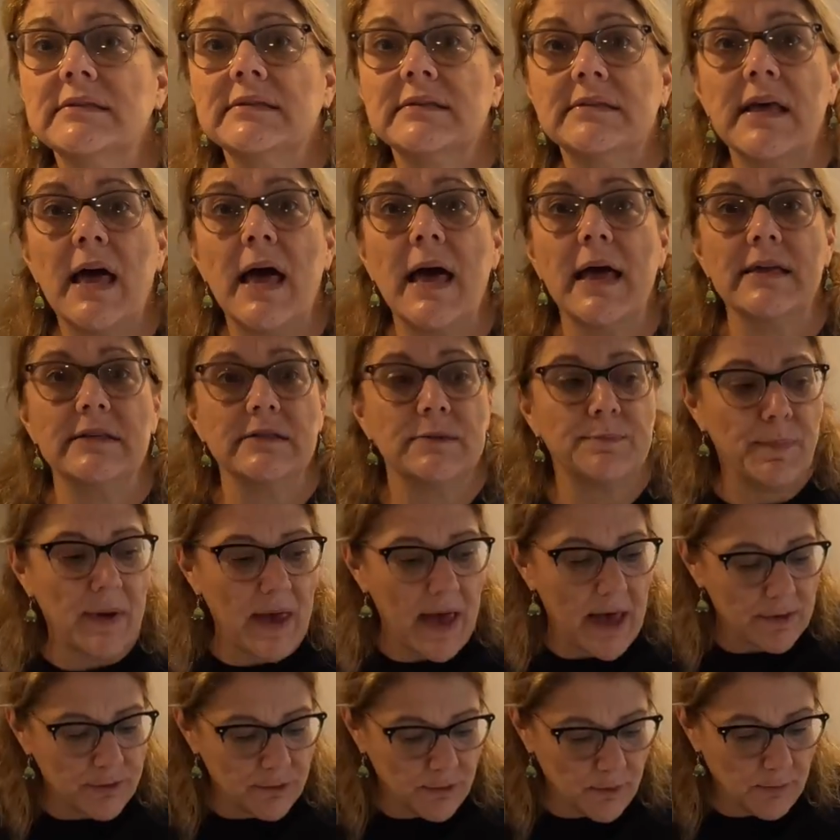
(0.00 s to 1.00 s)
size
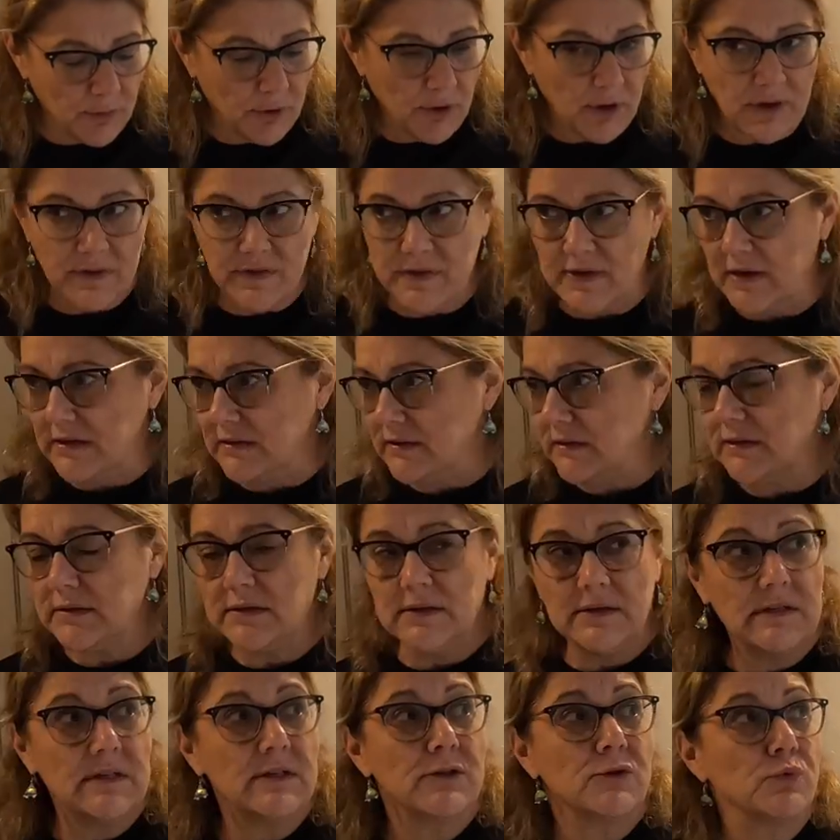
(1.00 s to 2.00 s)
bathroom. Look at this.
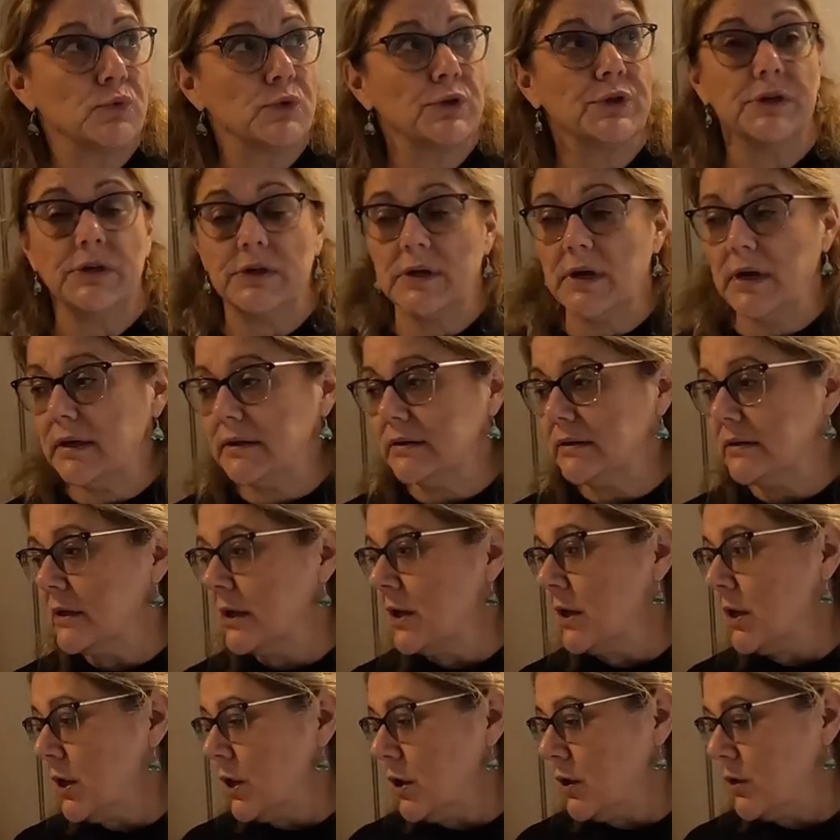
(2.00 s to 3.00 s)
This is really nice.
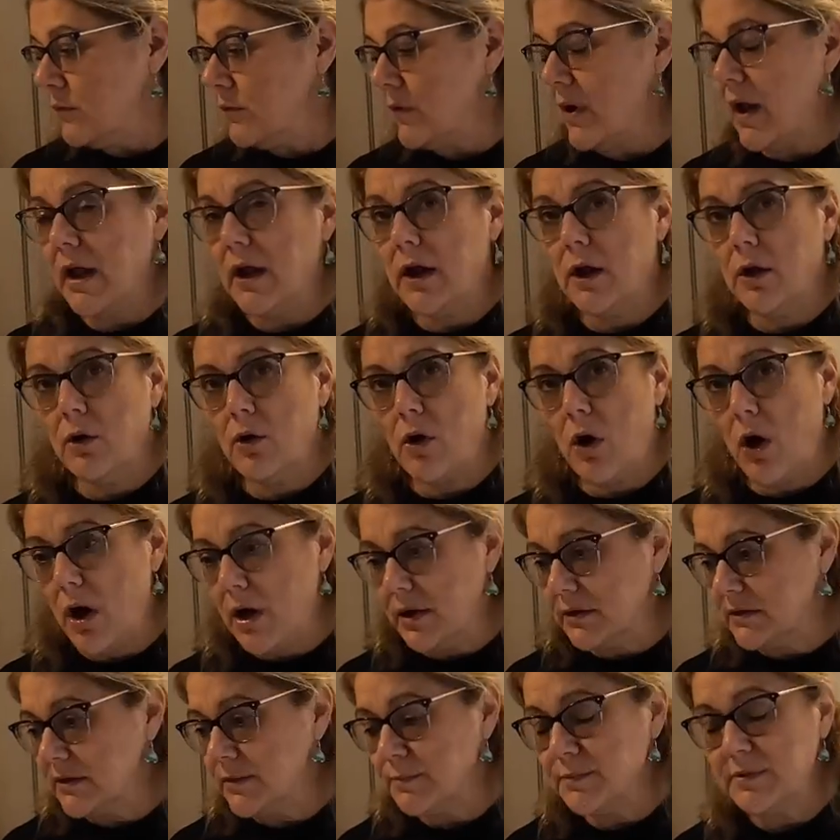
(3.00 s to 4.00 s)
You've got an
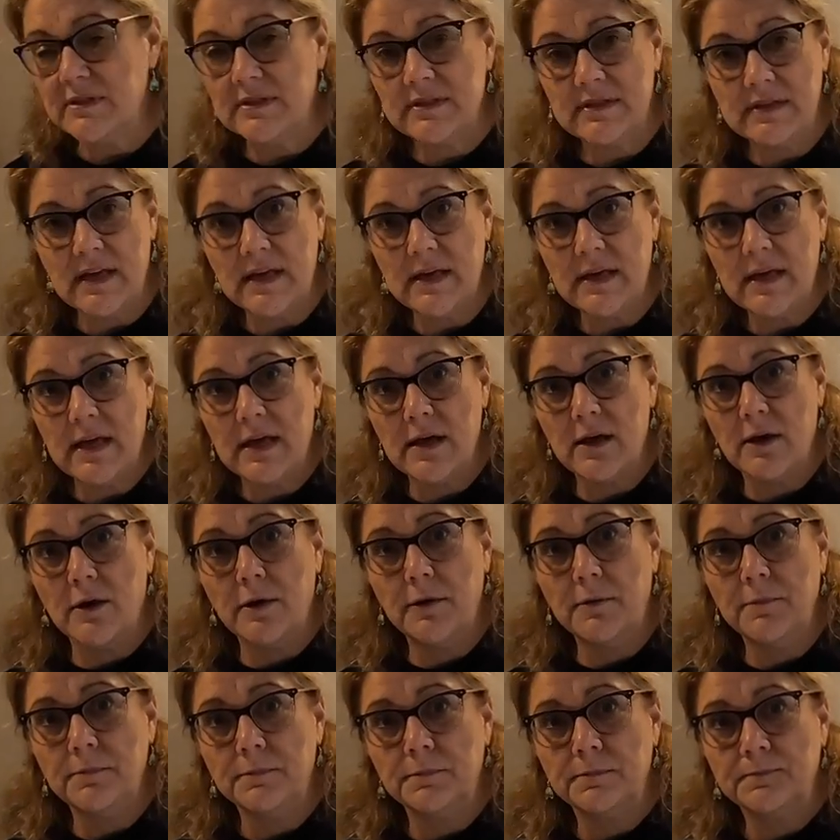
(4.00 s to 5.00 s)
awesome sink
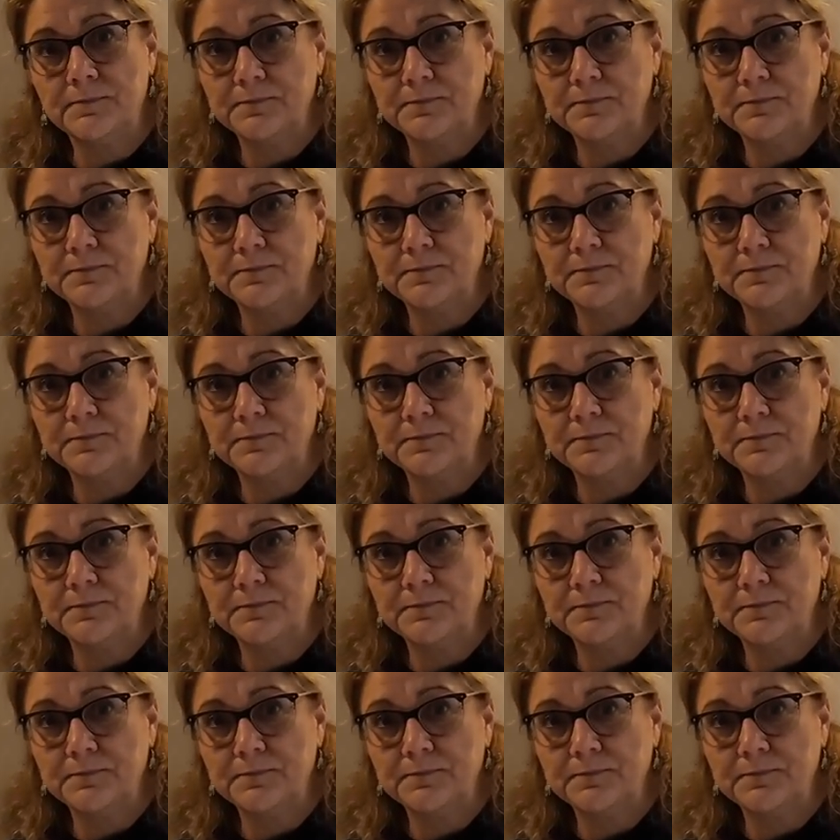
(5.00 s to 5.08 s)
here,